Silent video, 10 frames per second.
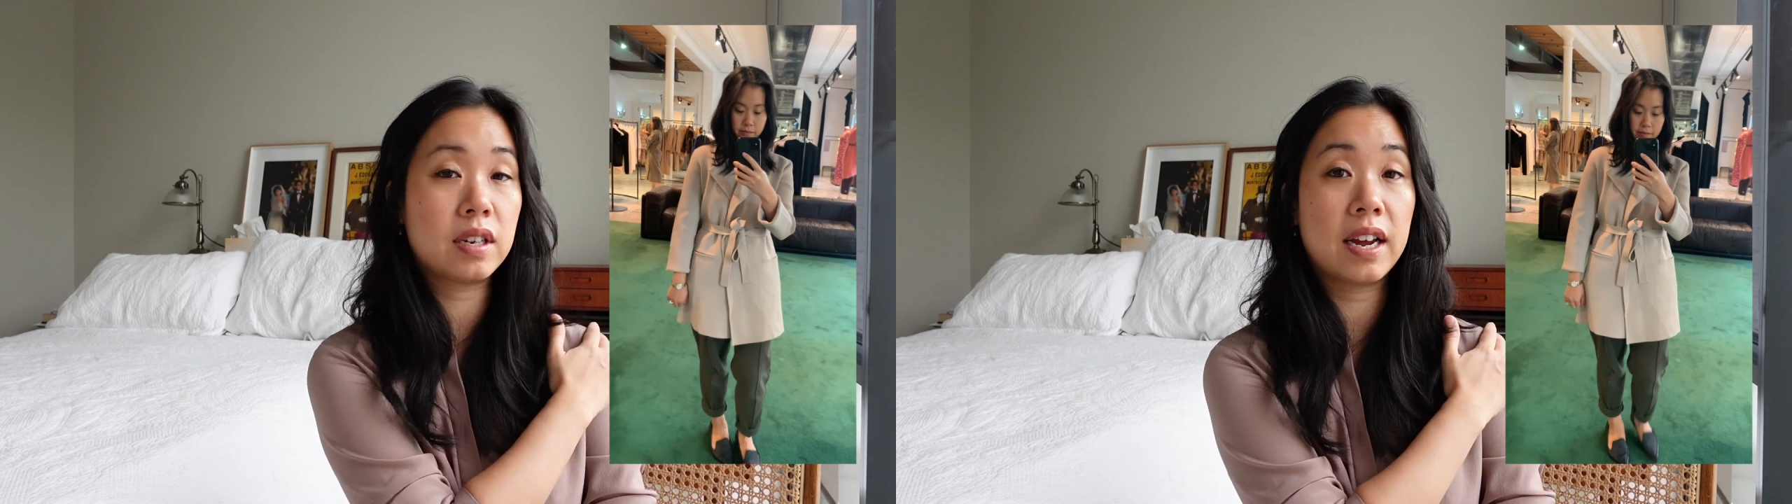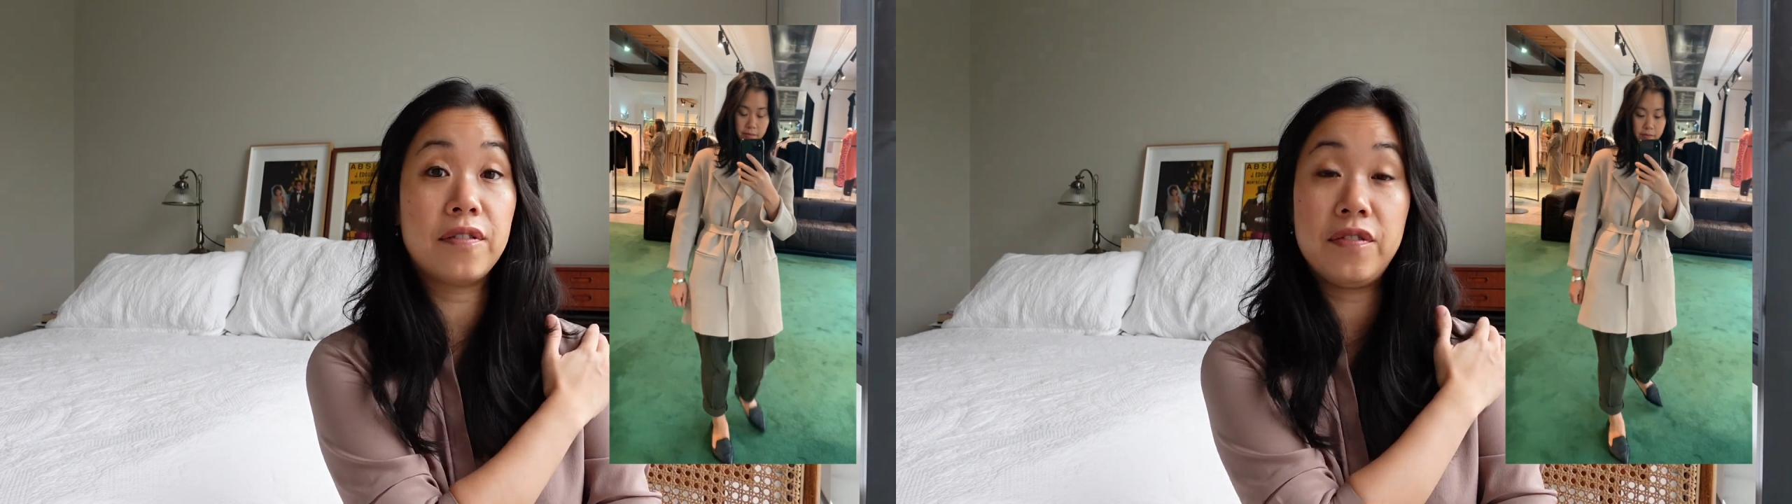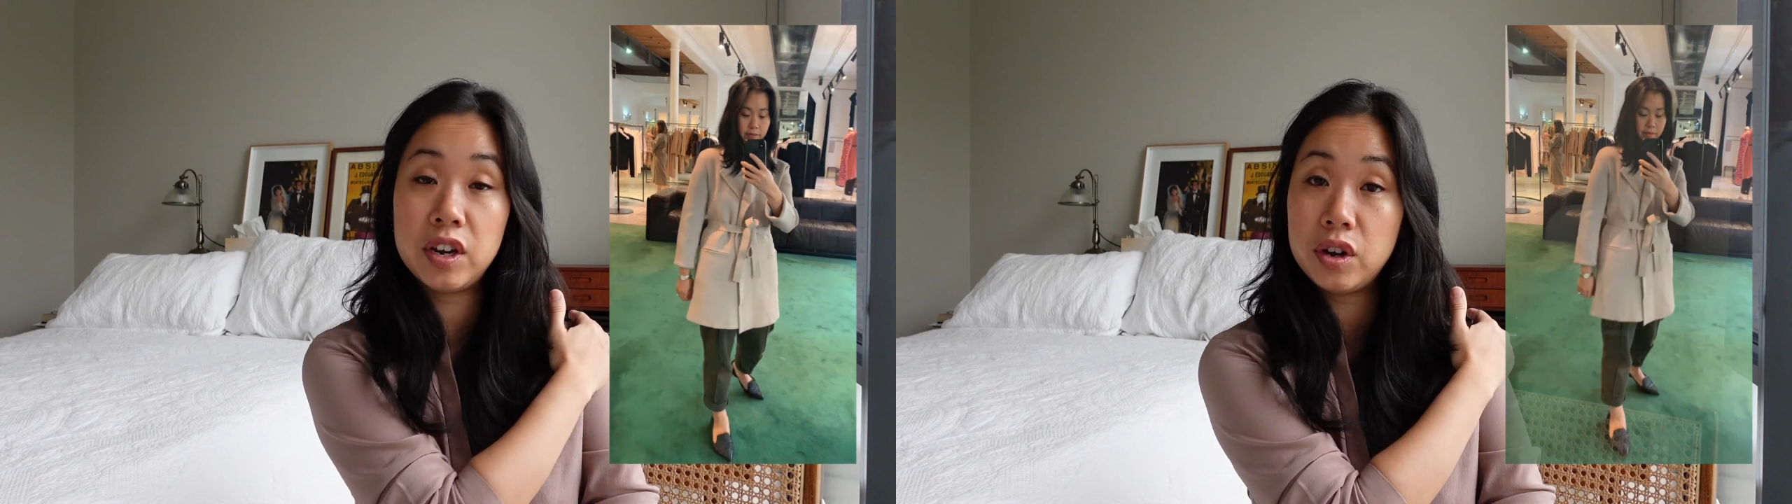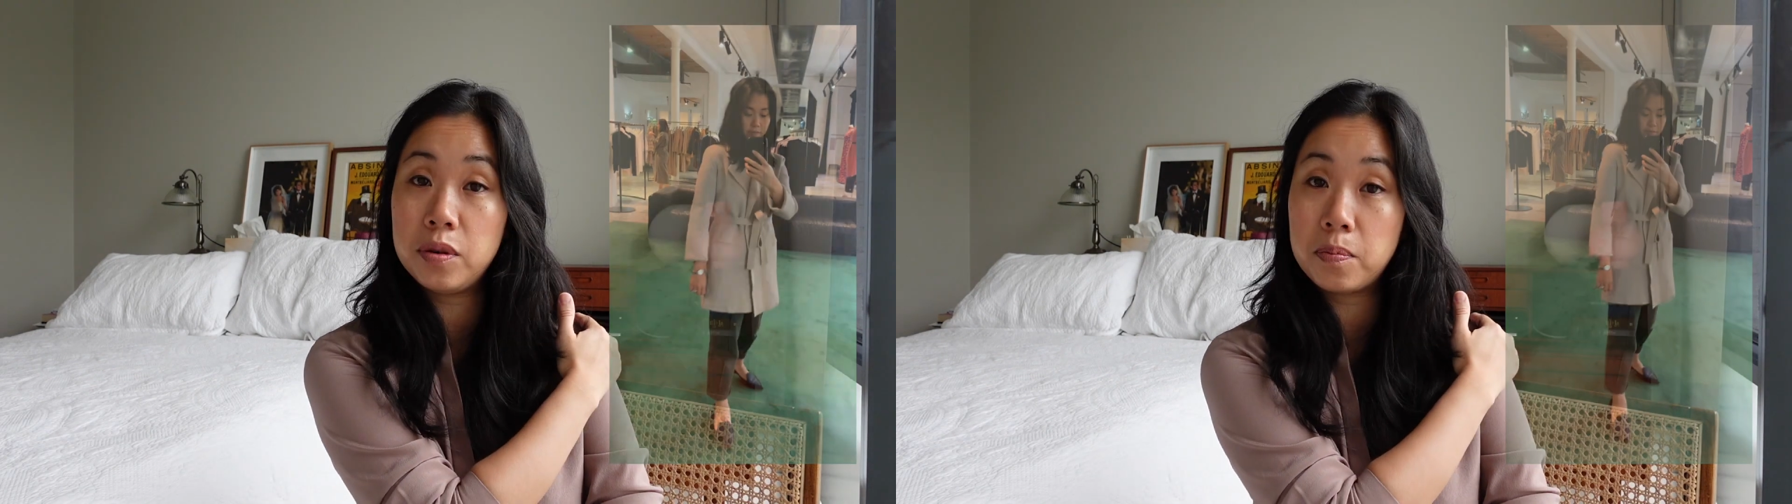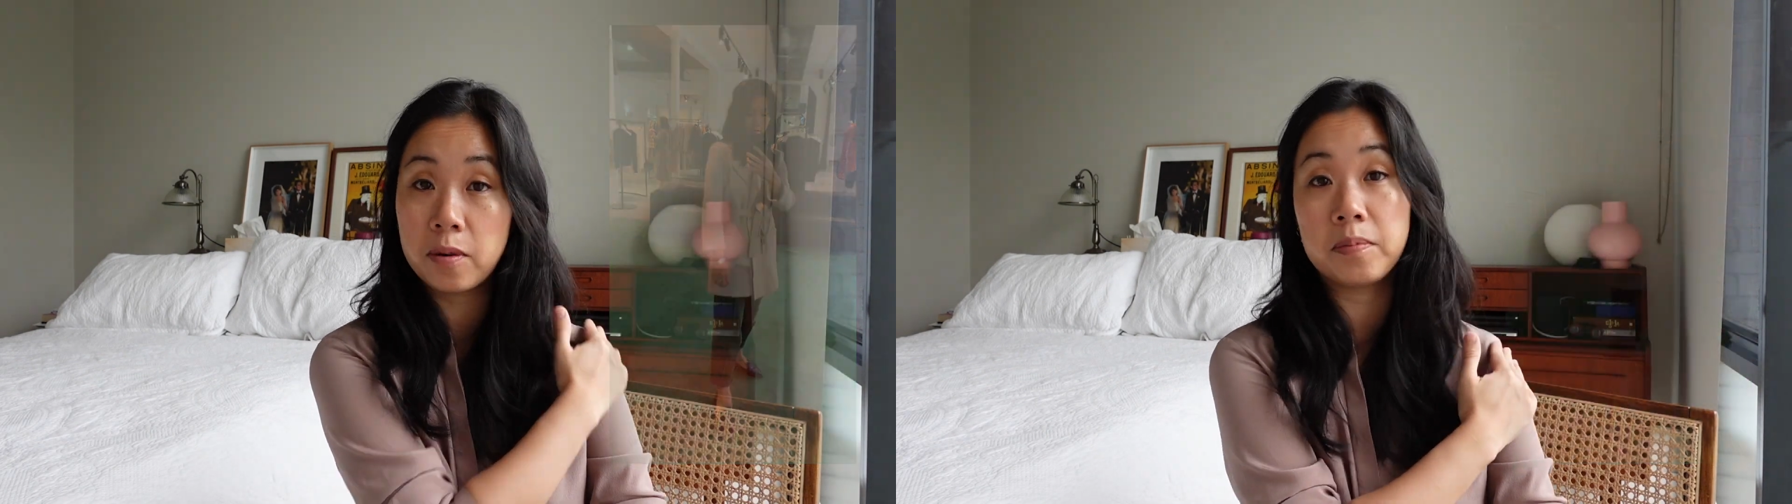like fitting
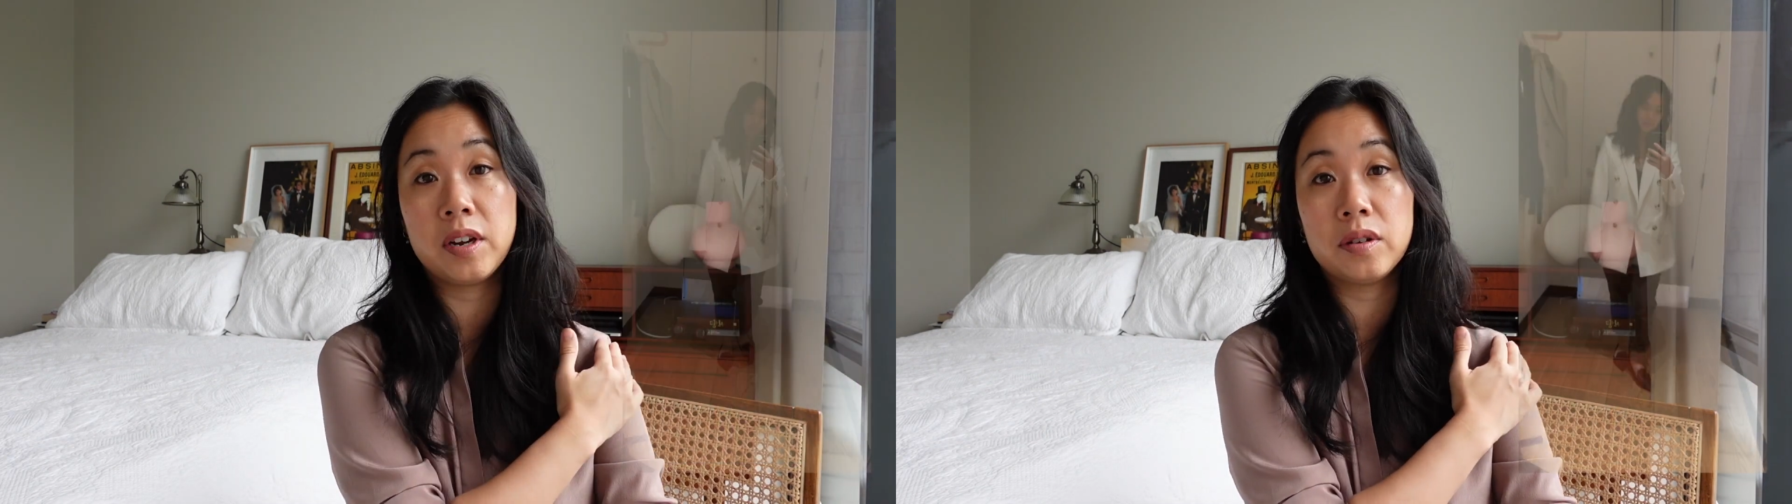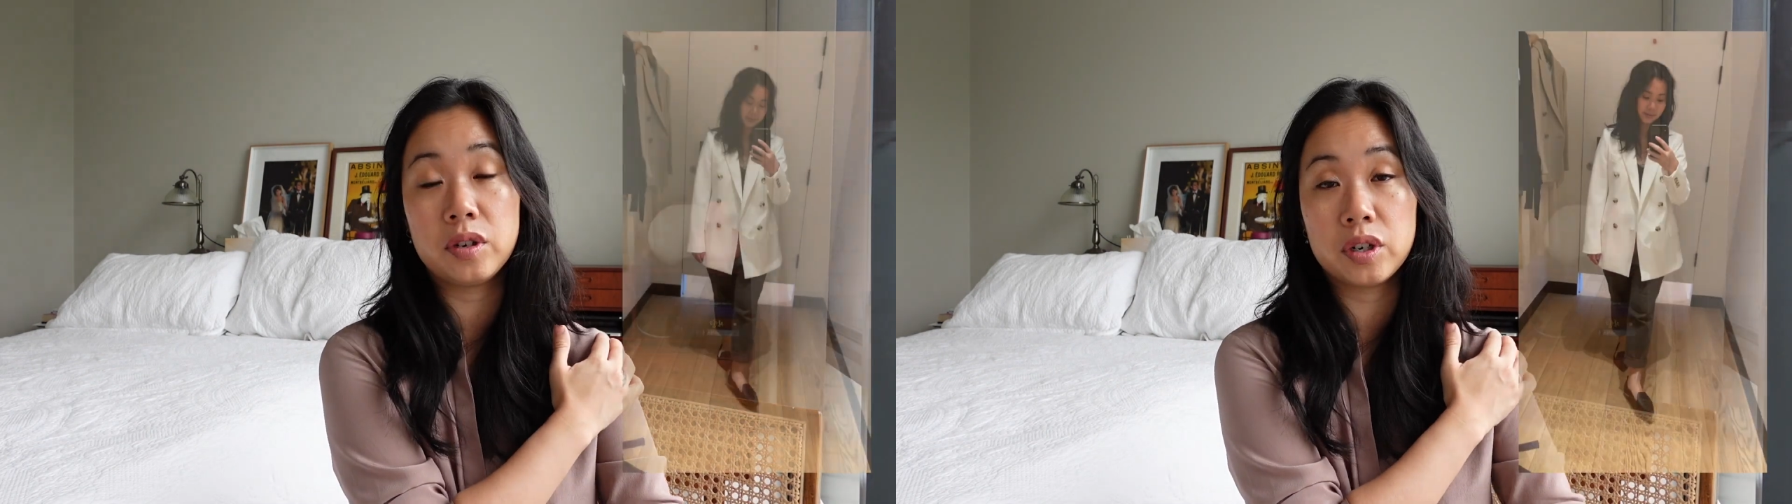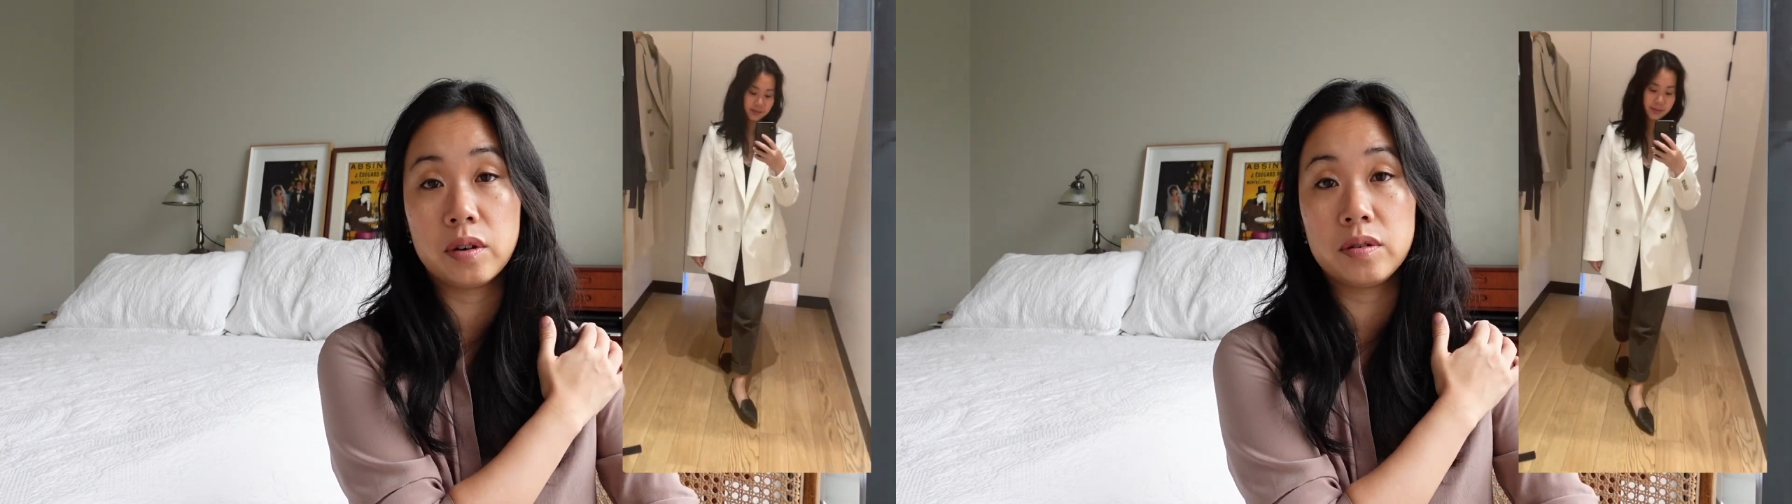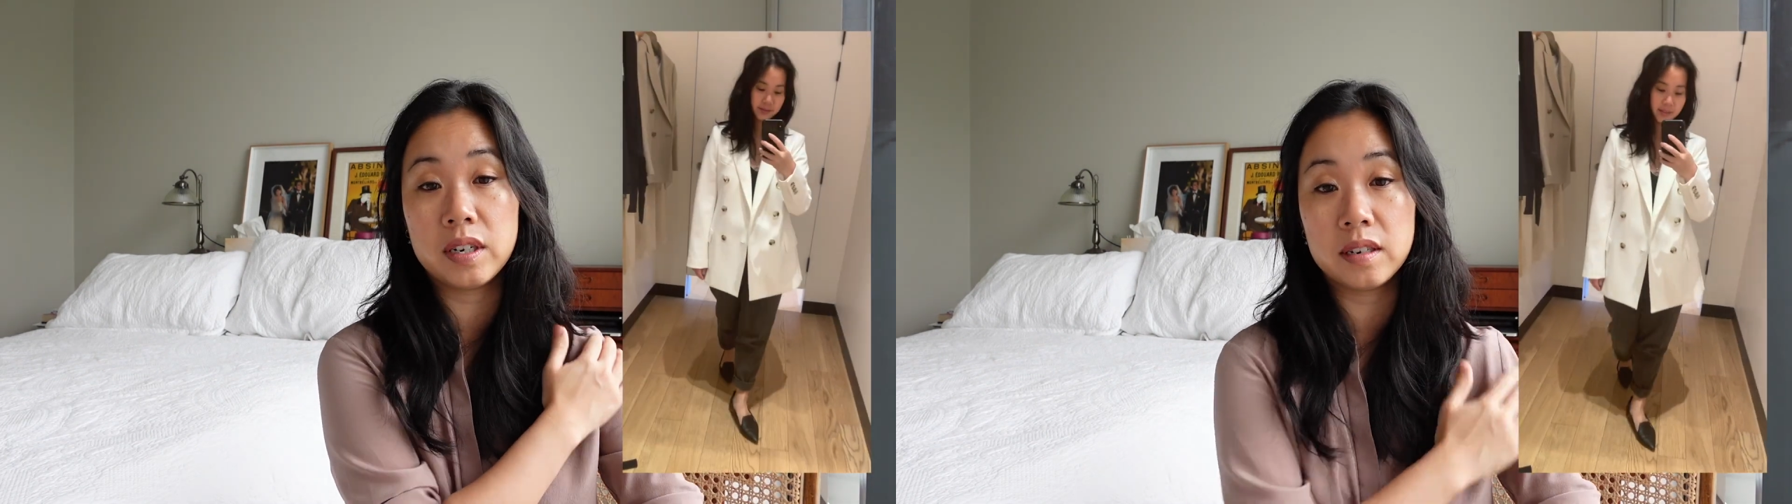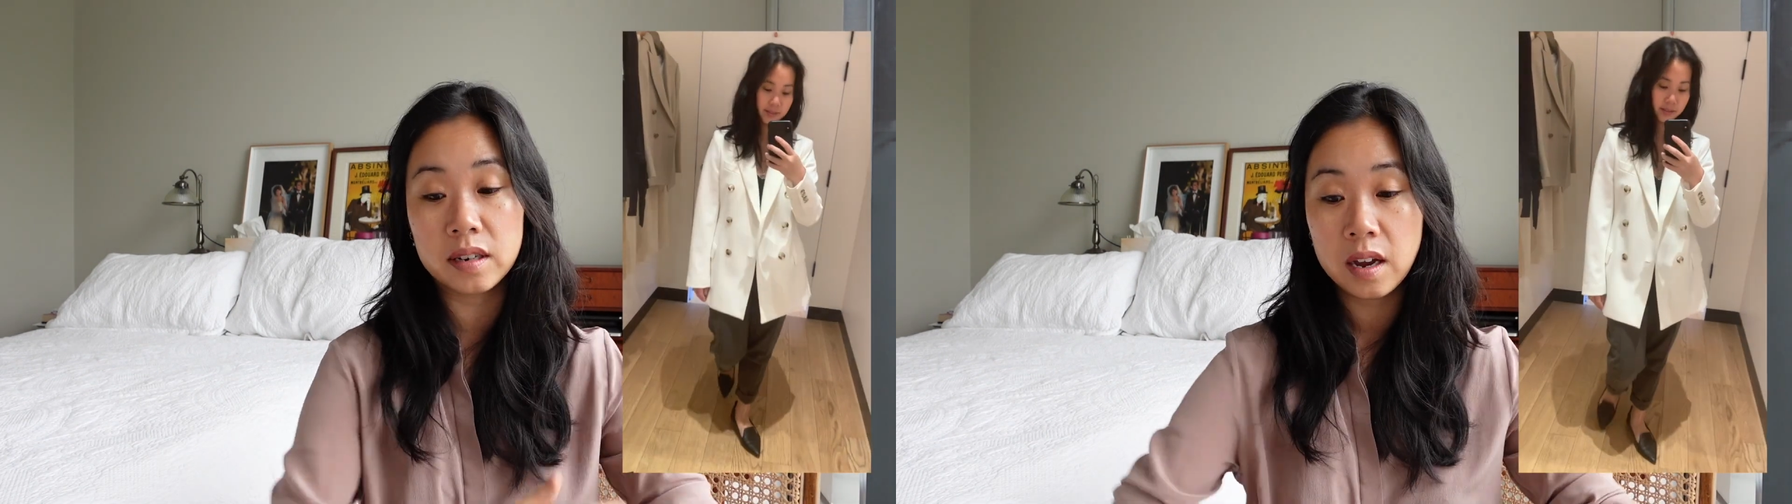you properly on the
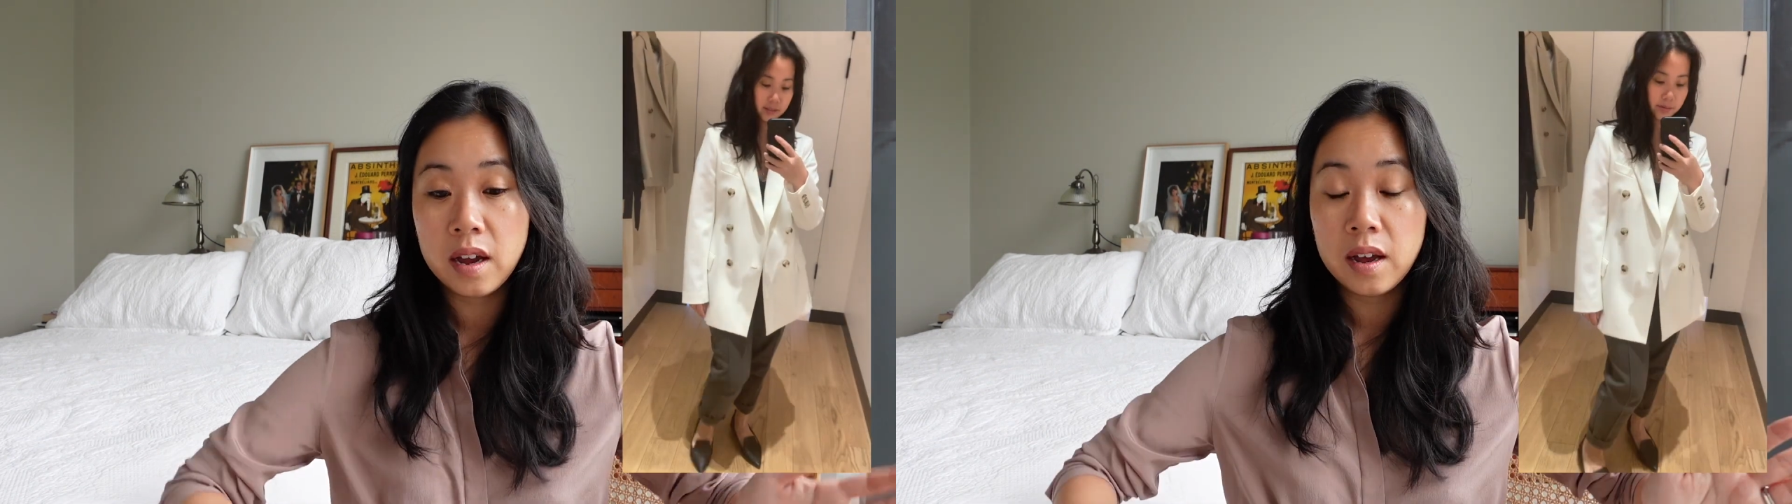shoulders,